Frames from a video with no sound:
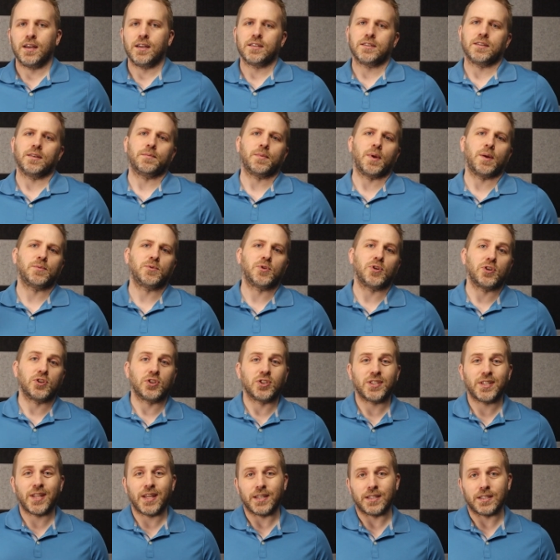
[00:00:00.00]
Sometimes you can
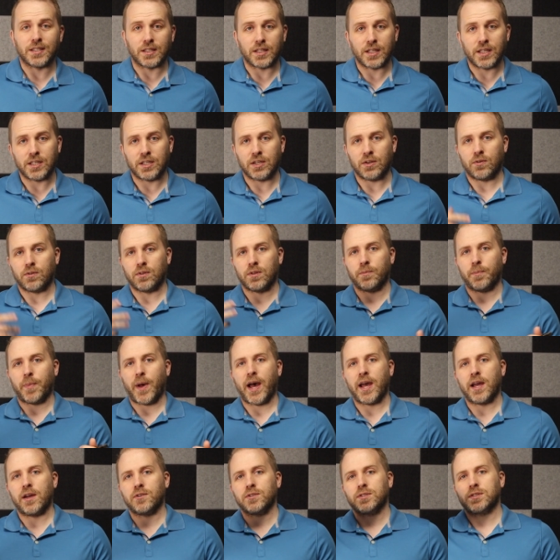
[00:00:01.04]
just hit delete to go into the
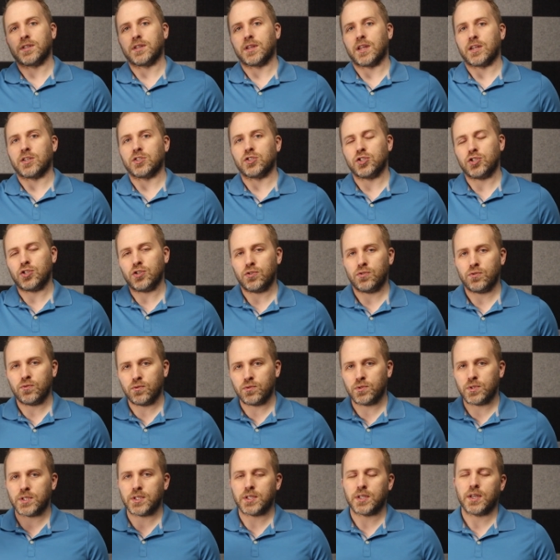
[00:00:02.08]
BIOS and then
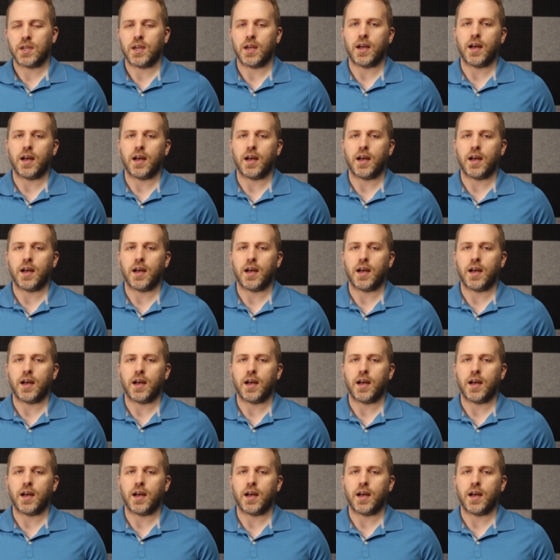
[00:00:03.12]
choose.